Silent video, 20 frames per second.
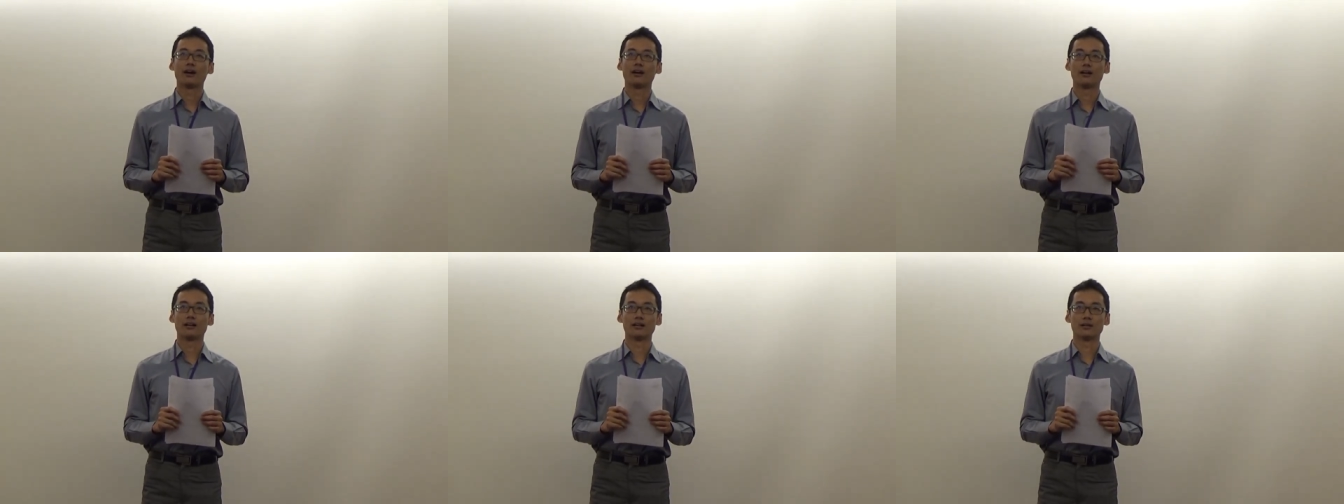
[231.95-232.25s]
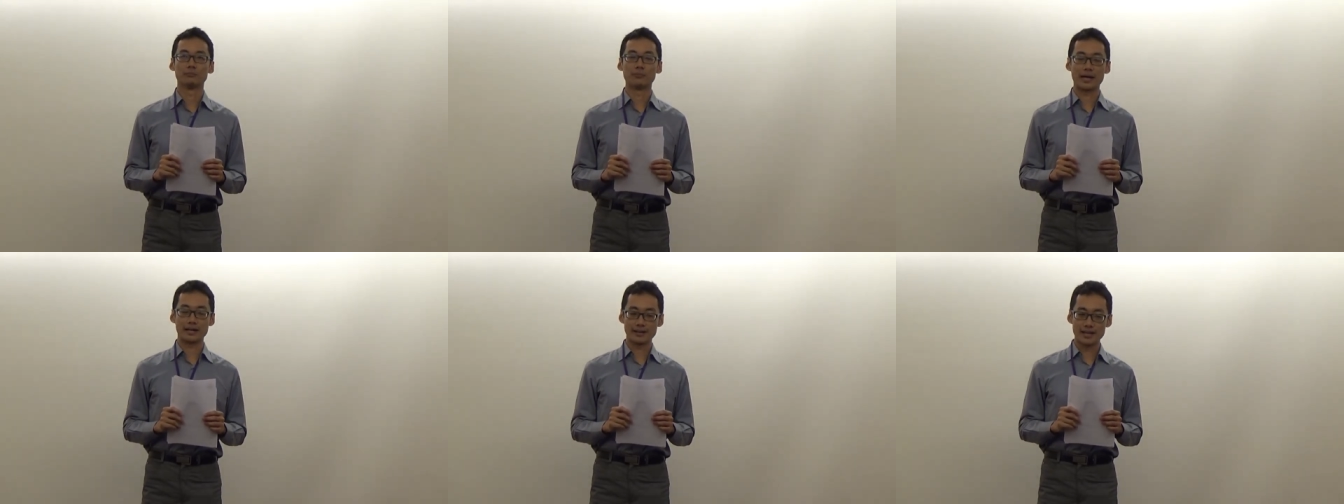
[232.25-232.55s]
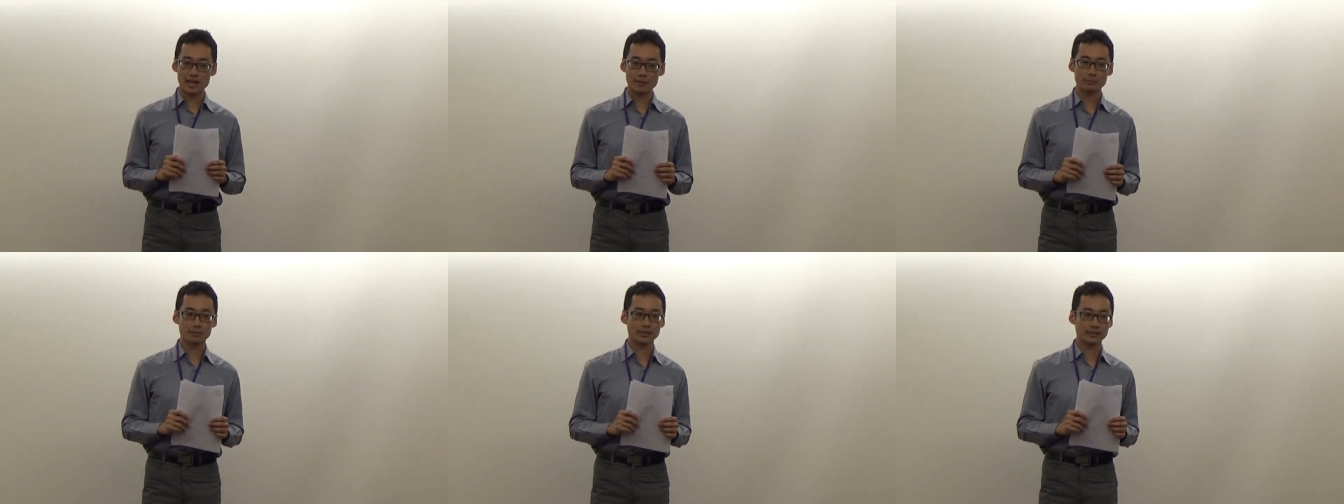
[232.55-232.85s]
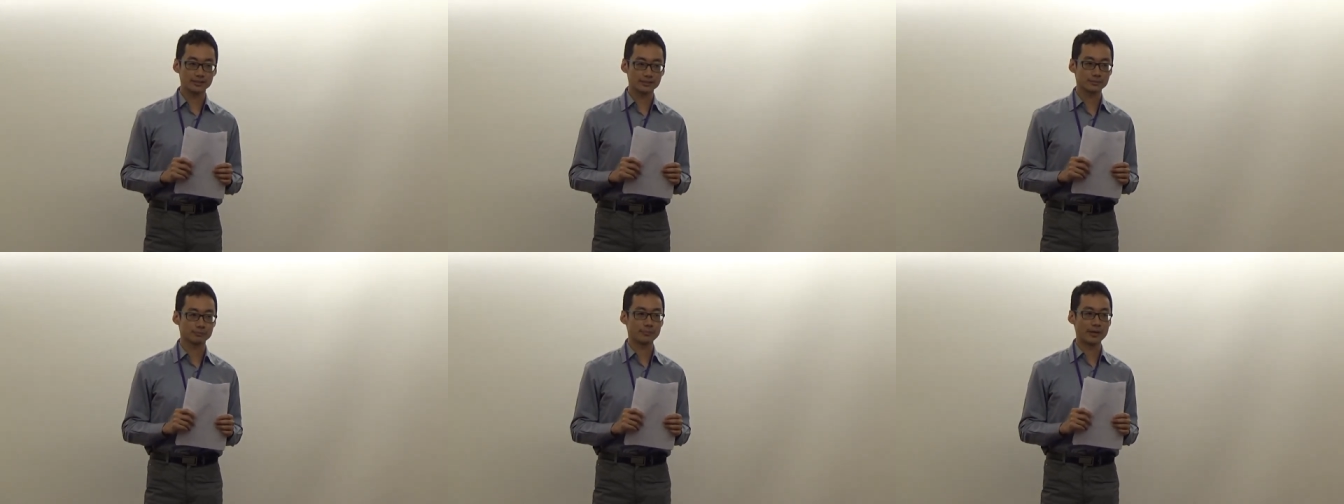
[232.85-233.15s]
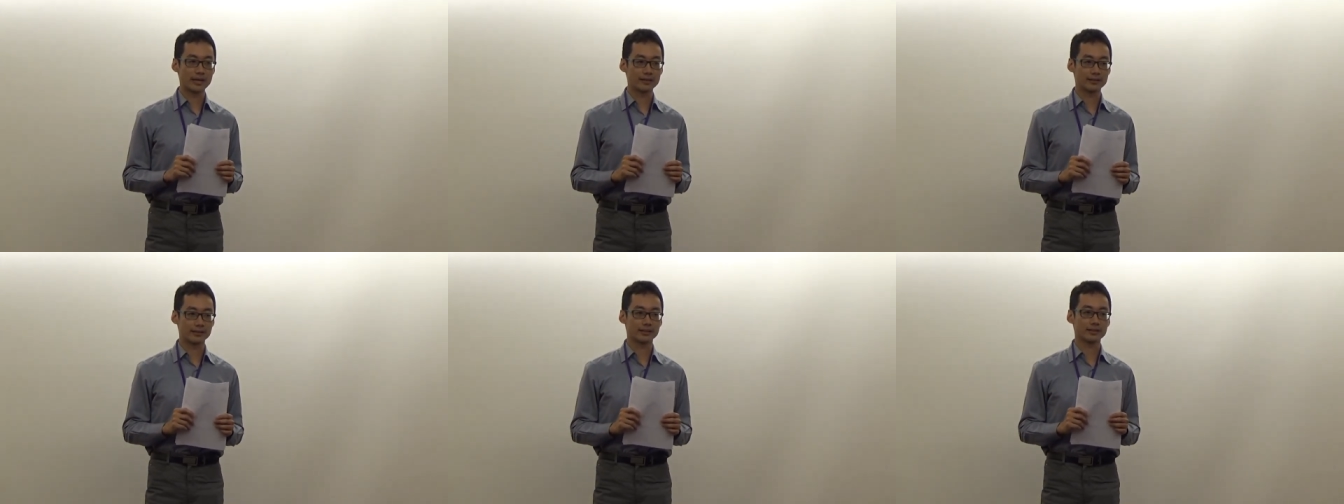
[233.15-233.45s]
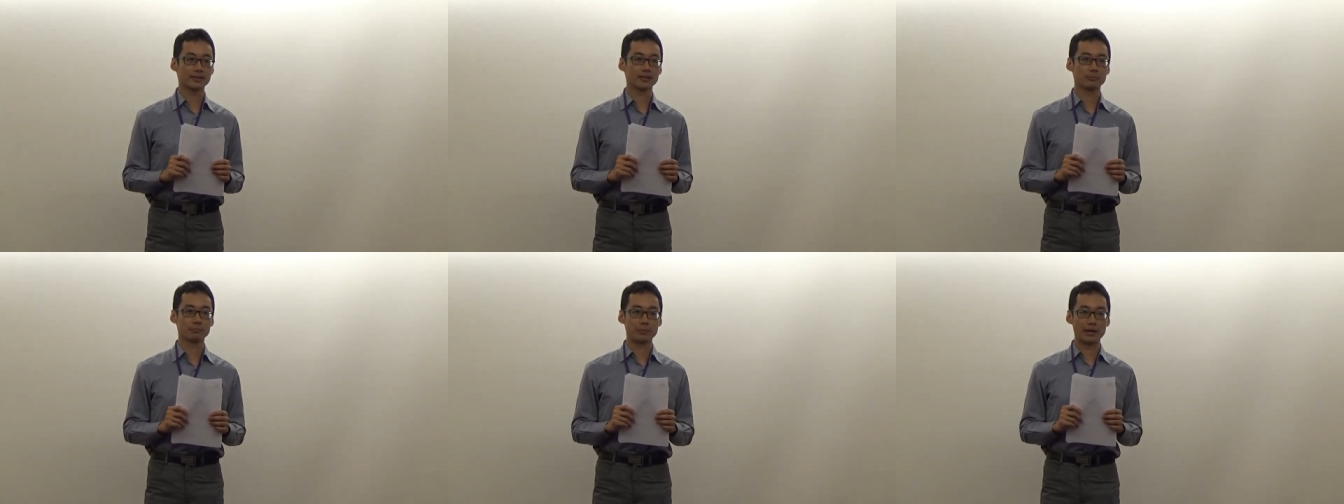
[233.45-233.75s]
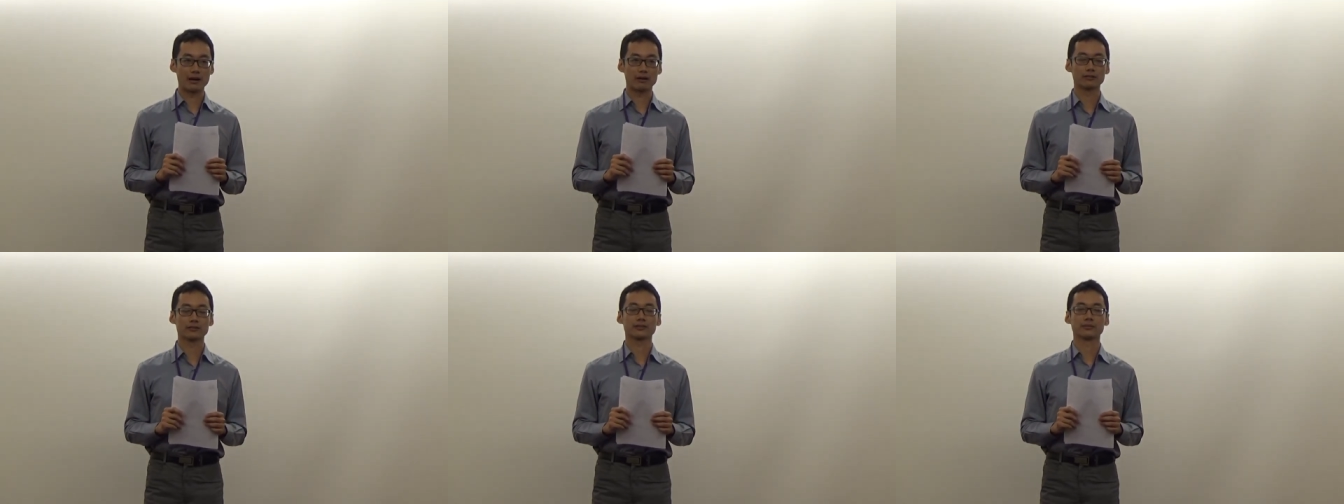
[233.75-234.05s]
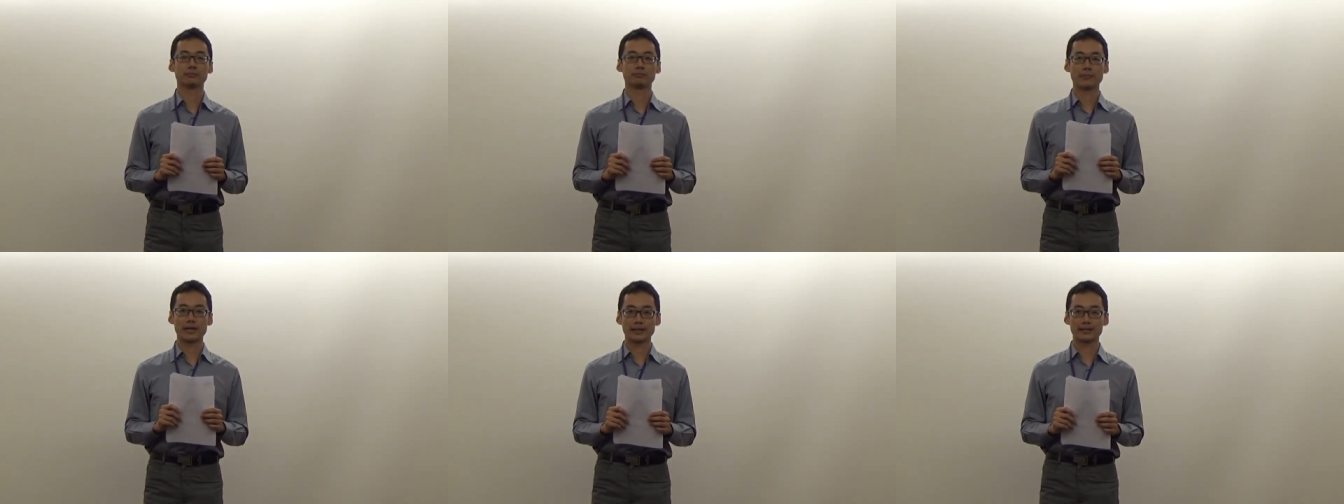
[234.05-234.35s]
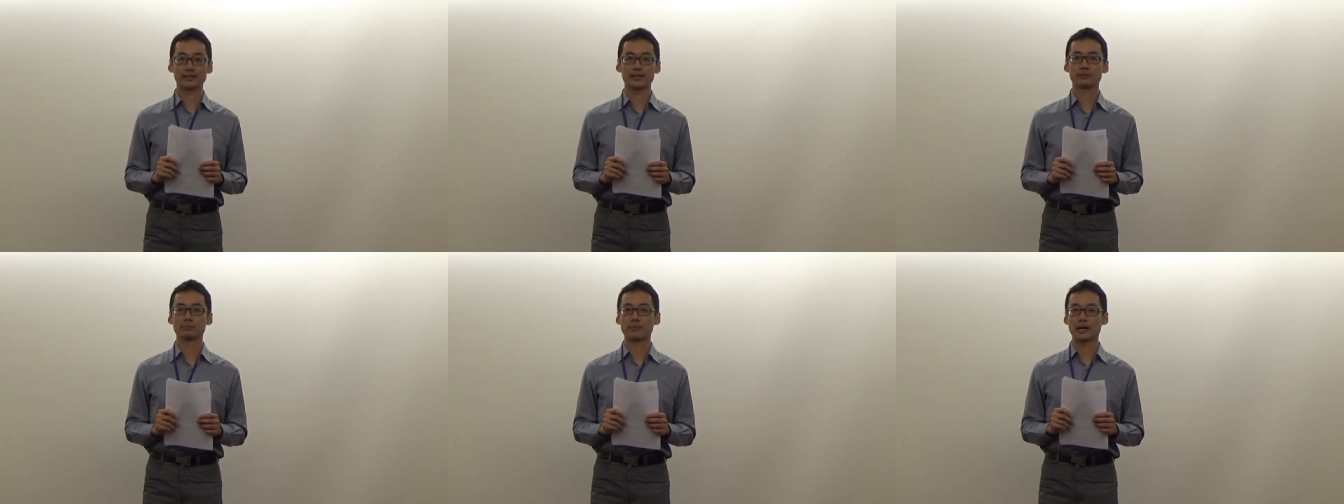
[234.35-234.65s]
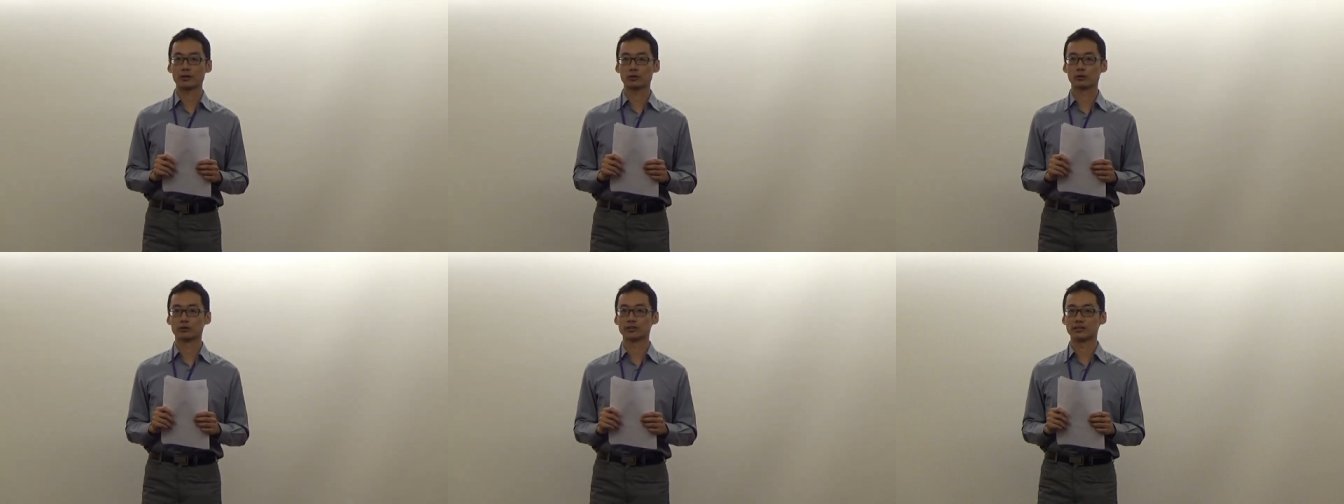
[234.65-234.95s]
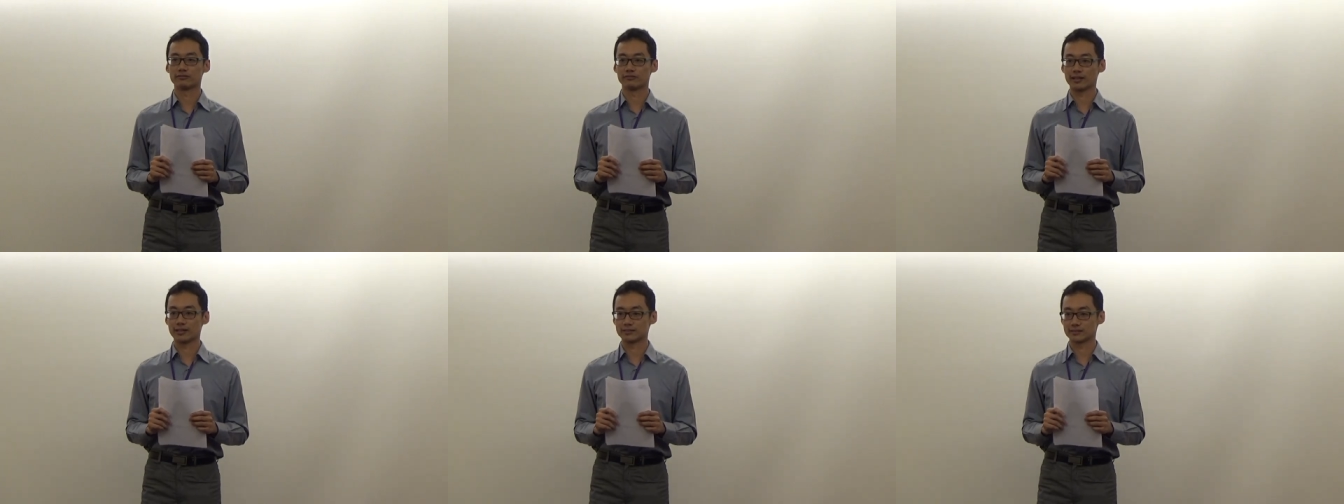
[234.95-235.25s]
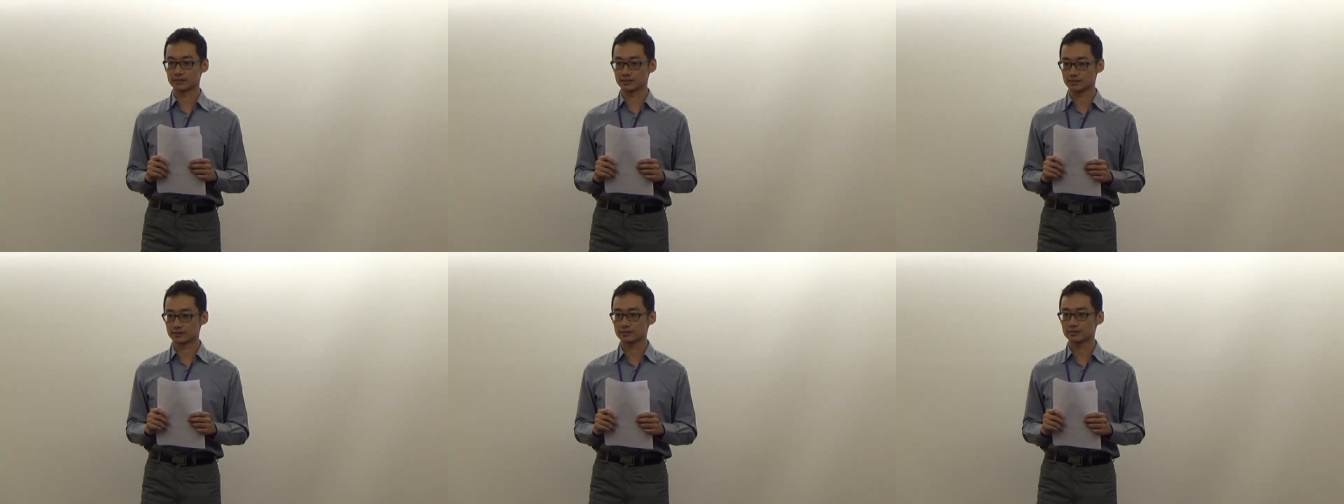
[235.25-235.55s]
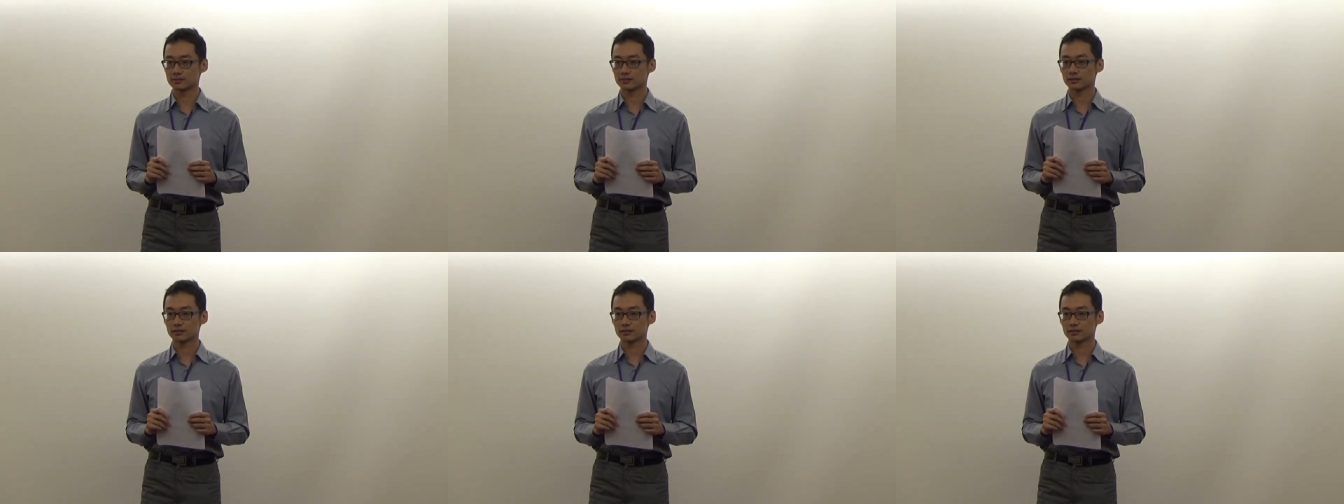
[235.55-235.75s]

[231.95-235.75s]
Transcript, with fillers: uh, my lab is mainly about making micro devices.